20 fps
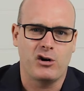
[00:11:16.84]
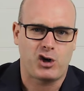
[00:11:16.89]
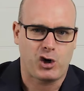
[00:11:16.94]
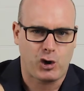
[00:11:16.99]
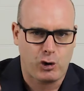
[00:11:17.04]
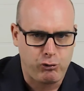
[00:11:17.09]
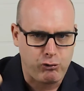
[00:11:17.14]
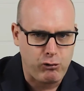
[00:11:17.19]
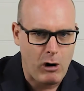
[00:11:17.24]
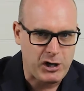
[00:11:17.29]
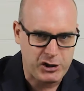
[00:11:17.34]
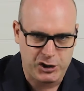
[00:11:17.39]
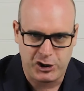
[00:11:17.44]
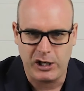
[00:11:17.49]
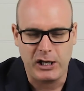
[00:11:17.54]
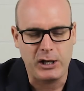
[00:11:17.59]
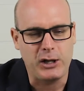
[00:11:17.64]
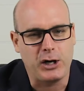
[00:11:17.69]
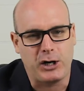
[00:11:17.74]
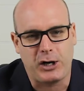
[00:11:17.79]

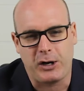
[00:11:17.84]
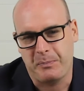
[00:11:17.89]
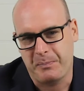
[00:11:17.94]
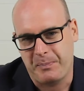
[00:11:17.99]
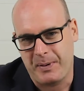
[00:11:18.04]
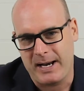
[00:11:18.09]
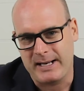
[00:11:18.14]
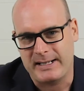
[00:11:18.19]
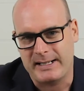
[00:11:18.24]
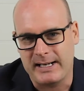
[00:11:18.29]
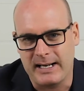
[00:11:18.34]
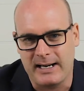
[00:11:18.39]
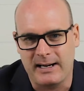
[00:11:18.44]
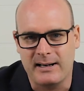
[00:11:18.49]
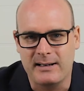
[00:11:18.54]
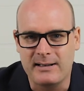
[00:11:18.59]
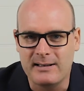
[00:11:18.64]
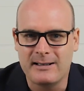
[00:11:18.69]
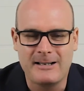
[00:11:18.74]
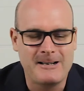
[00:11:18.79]
crushing the competitor.